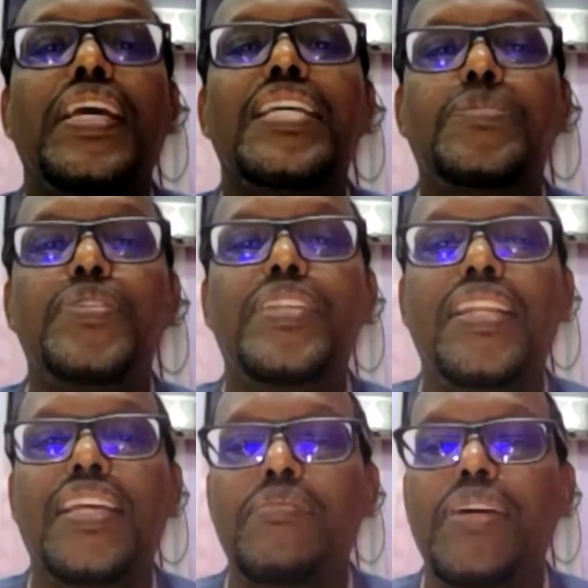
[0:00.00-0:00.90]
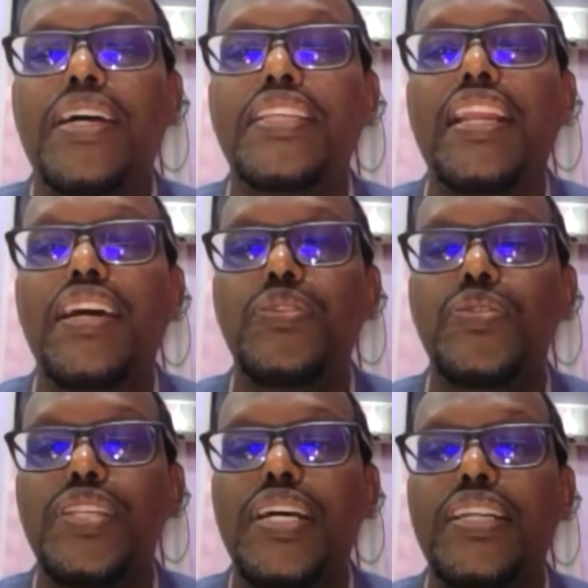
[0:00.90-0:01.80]
Yeah, especially I think, like you
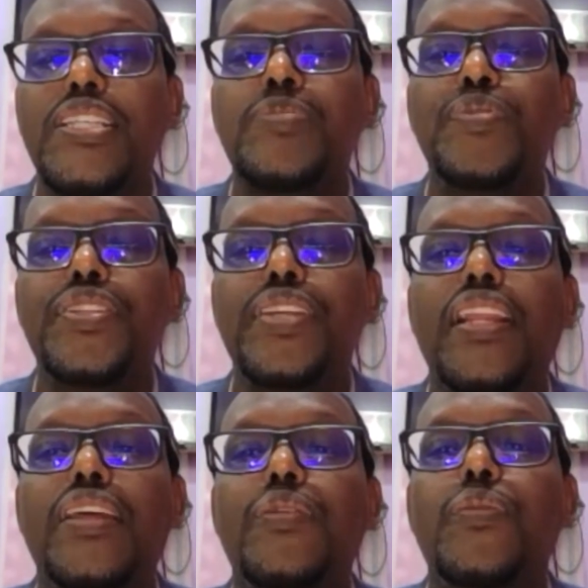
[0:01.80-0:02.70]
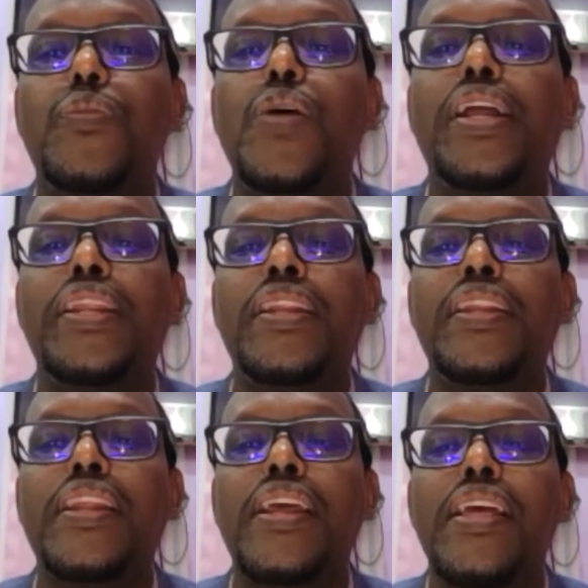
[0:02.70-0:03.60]
said, especially
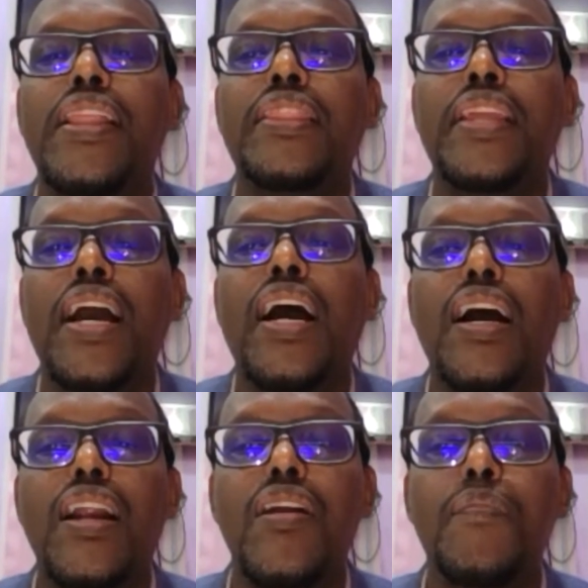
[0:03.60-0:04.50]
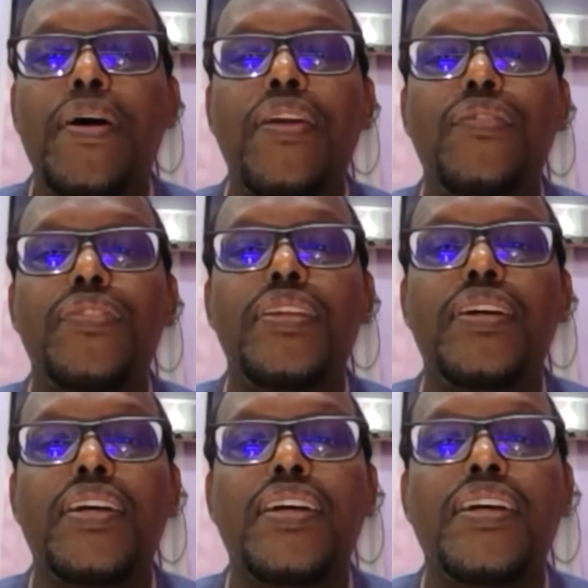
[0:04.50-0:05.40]
when they are part of
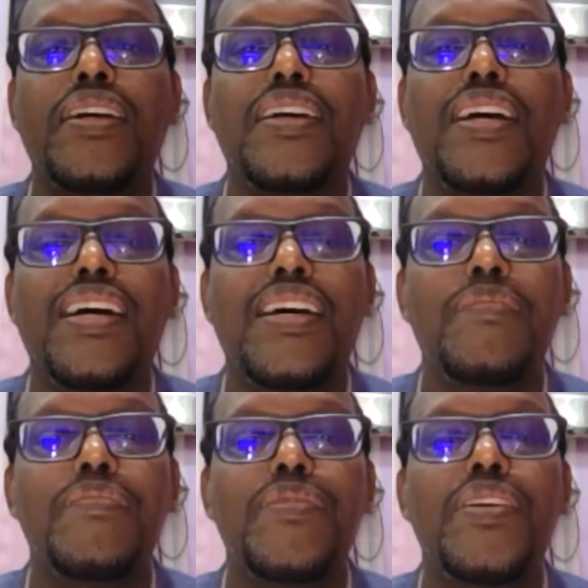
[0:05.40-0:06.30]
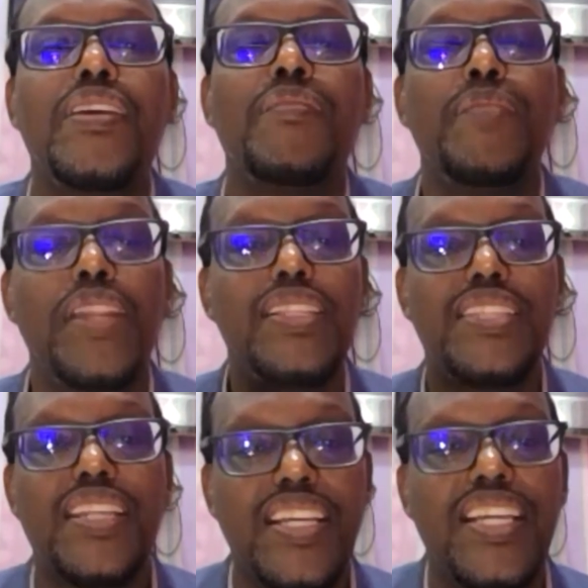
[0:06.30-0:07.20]
the military